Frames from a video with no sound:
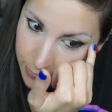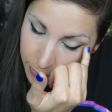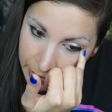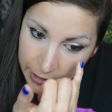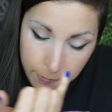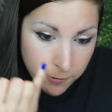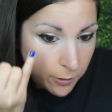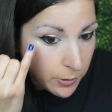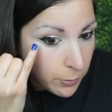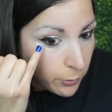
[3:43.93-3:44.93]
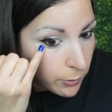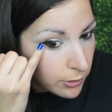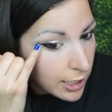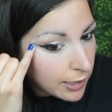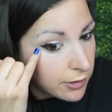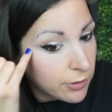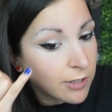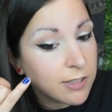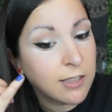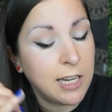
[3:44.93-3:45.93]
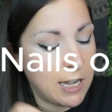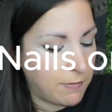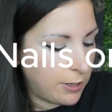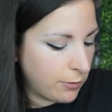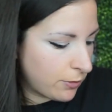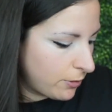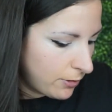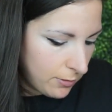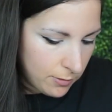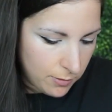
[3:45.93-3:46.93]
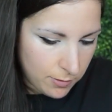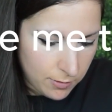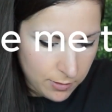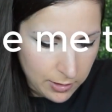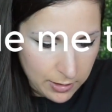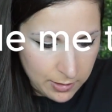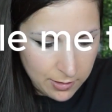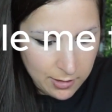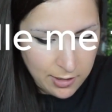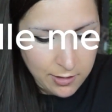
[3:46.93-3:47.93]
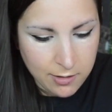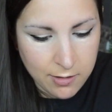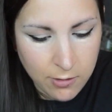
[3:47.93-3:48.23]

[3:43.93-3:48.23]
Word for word: feel bad for the people who try to do this and they have nails on. Because that's,